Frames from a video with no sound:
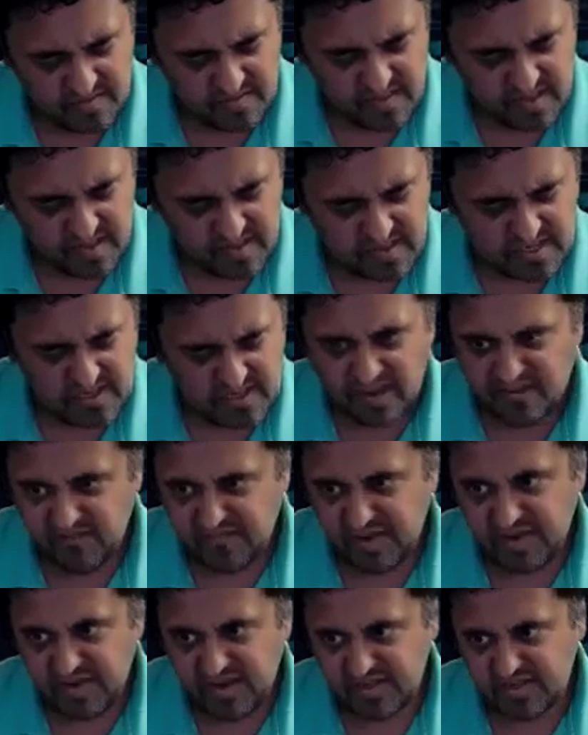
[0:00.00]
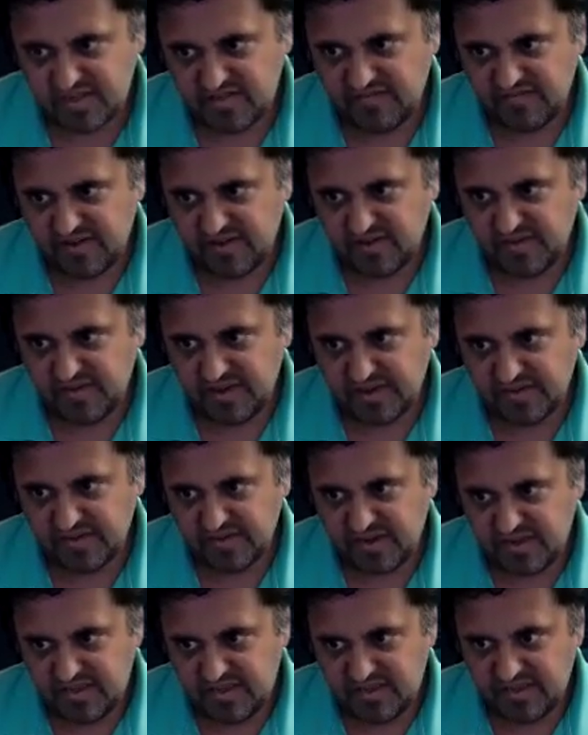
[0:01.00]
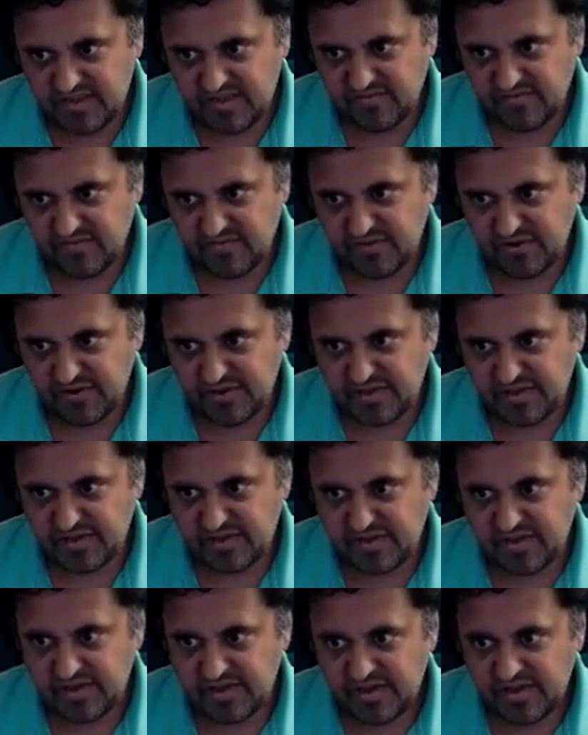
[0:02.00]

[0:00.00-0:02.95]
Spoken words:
it's tough because it's a fundamentally different